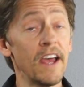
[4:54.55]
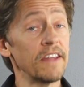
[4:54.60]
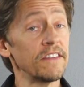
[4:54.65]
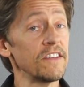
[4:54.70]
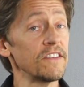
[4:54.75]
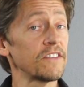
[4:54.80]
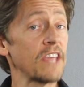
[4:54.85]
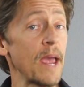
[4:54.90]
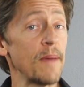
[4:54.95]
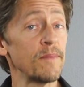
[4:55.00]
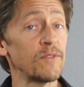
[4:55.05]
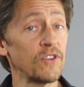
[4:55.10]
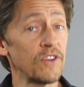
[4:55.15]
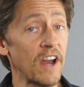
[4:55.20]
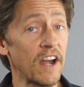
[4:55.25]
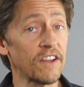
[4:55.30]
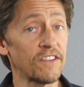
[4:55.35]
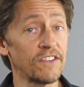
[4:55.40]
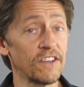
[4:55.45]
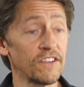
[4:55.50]
These games do
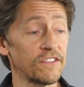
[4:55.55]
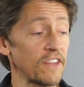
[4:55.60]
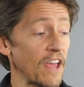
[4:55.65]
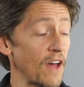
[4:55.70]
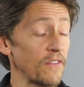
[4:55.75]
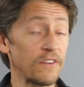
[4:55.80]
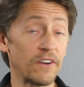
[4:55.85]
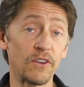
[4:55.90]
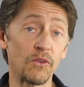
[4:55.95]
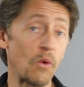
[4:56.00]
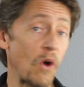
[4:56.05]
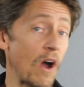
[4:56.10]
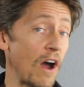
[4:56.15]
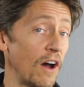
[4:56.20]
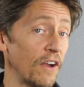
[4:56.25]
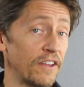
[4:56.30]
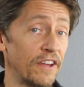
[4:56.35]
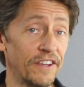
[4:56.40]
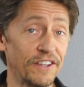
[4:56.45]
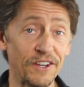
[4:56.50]
not exist out there in the
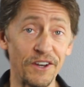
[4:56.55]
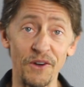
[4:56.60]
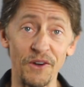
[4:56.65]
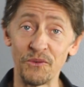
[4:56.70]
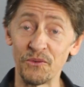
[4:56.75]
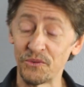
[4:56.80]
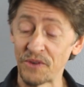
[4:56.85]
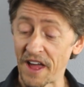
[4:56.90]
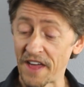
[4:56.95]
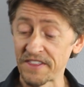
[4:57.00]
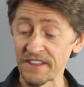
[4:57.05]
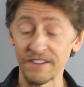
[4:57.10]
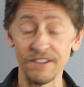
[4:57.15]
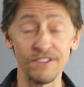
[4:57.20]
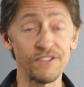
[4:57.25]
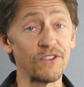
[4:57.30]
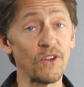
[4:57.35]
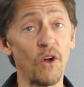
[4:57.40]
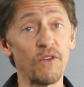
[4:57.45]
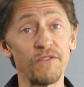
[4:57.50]
wild. You know, I think
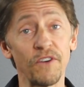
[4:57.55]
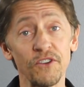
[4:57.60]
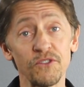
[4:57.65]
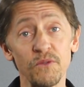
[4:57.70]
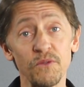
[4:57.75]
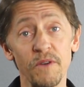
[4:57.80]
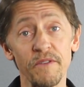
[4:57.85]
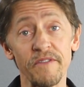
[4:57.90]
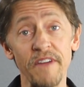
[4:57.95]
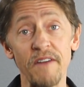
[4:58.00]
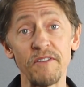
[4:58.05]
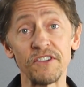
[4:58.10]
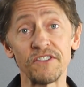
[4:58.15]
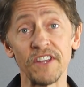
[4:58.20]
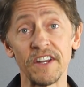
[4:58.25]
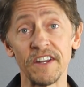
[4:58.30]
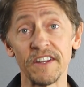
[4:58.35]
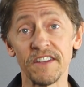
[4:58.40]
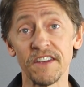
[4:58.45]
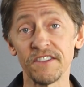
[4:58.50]
this is the first one we've ever
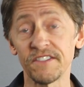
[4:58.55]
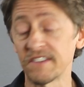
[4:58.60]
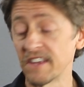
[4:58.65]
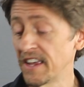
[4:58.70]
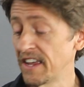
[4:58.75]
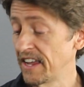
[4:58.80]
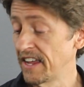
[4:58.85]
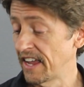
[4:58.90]
seen of this.